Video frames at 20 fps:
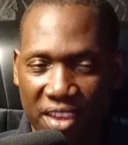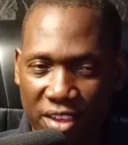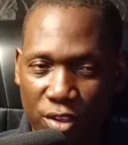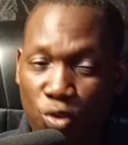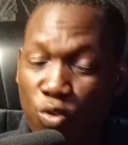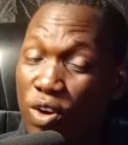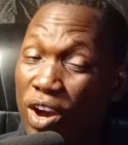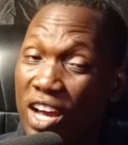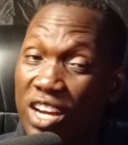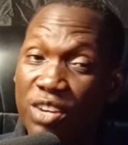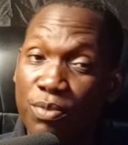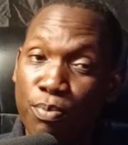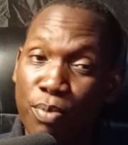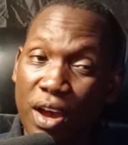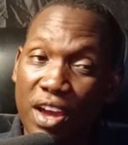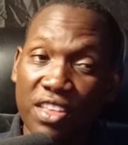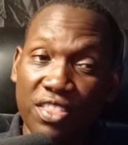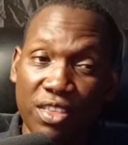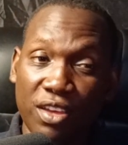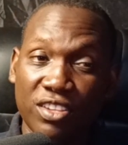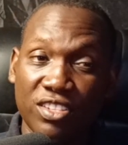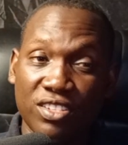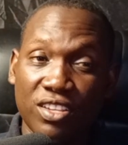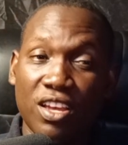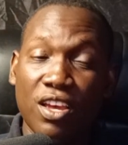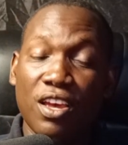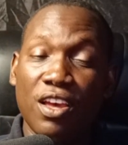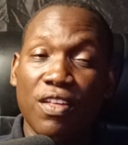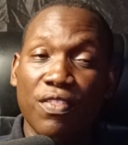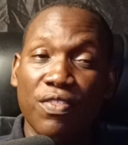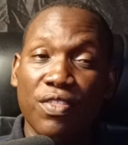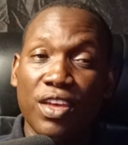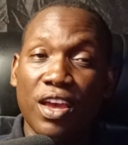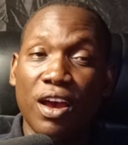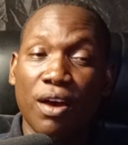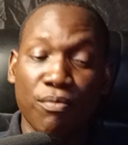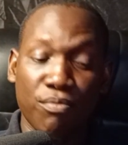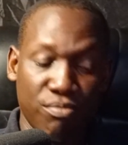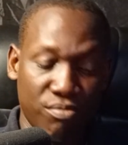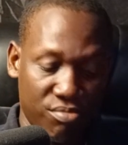You can't buy their
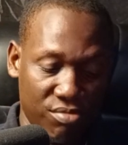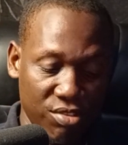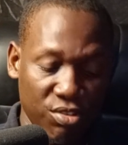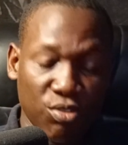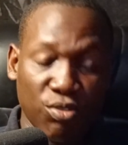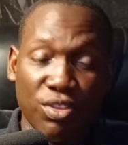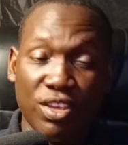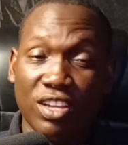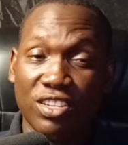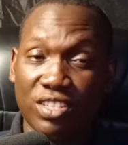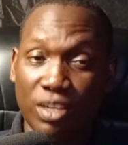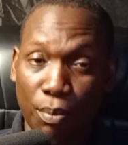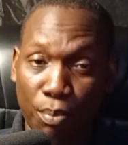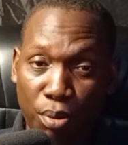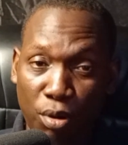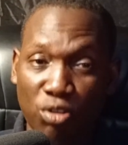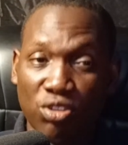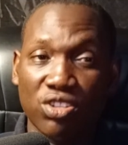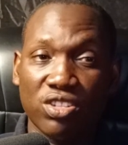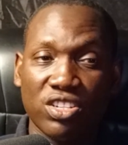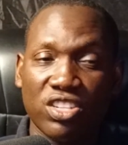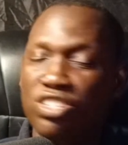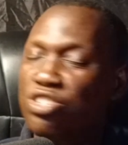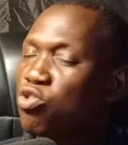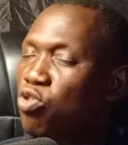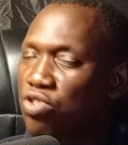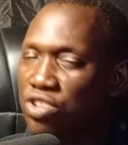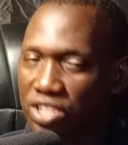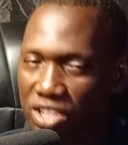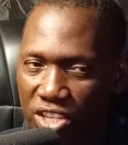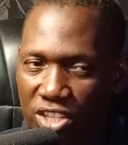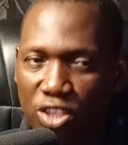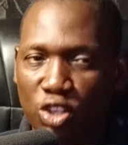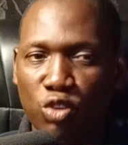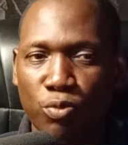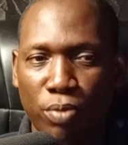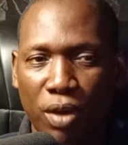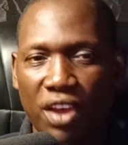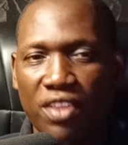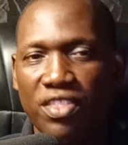their you know their support. It's not easy to
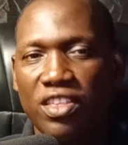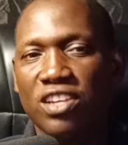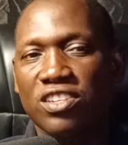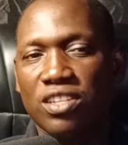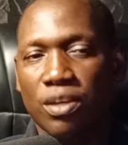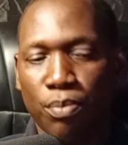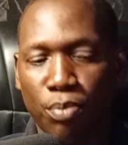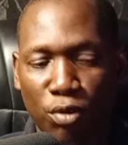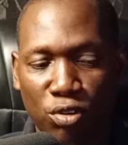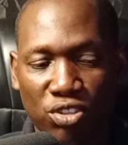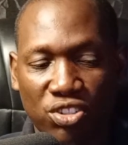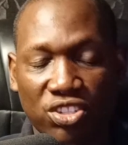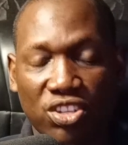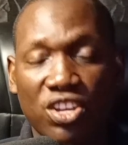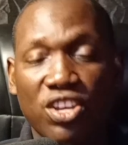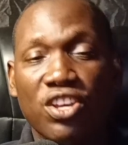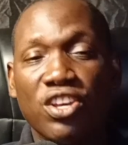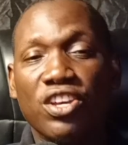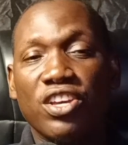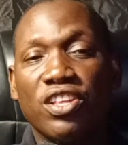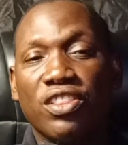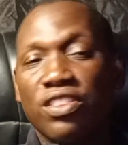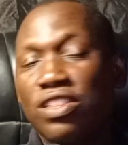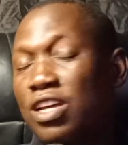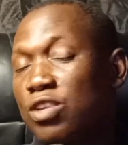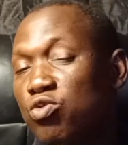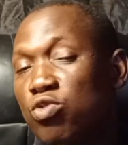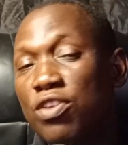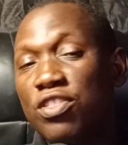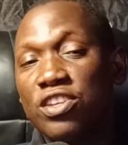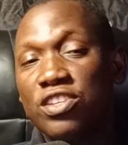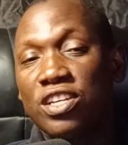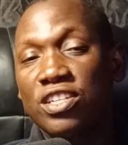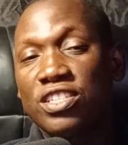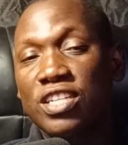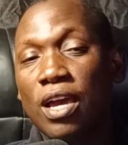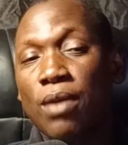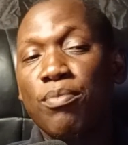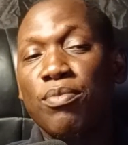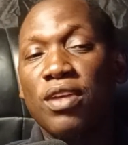buy their support. That's why there's a
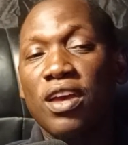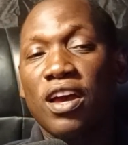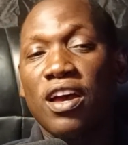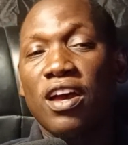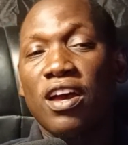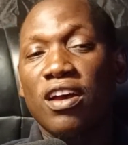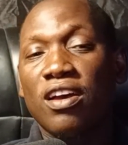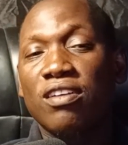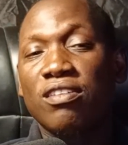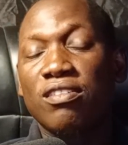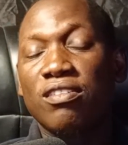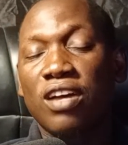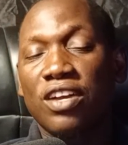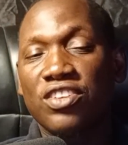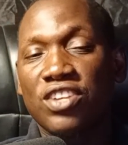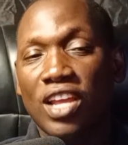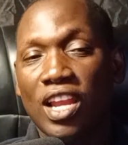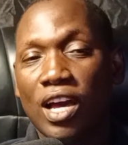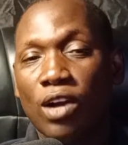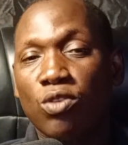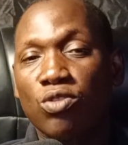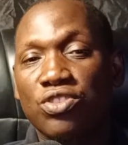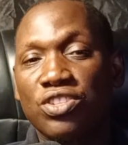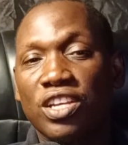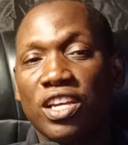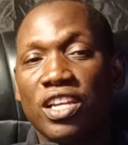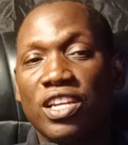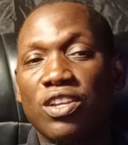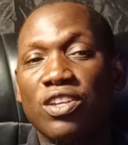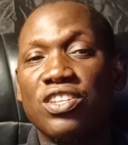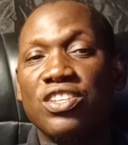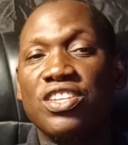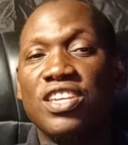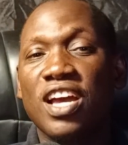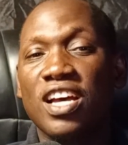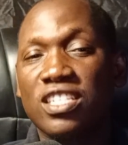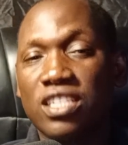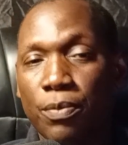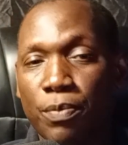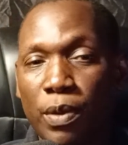time there uh, Jalang'o said
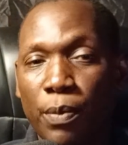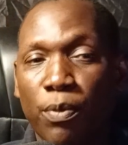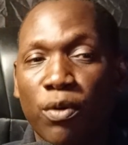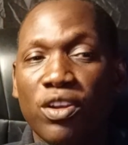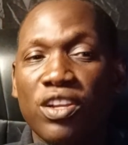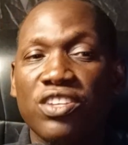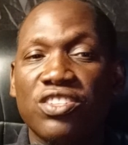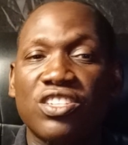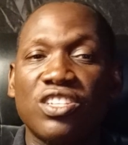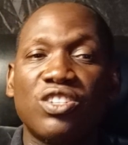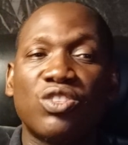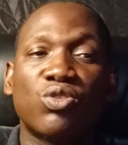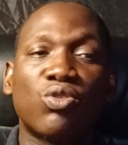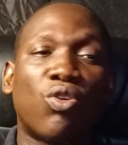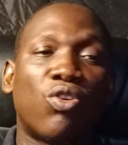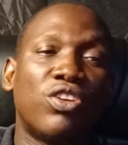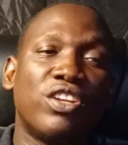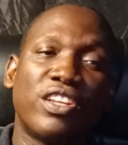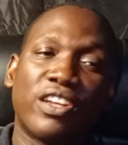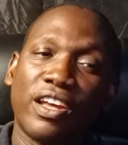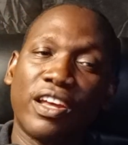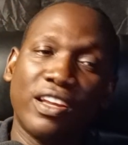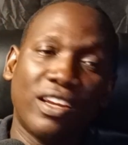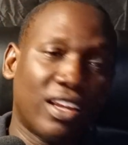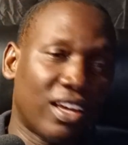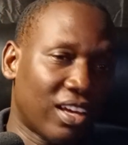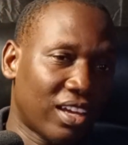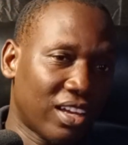Nyanza people listen to only Raila.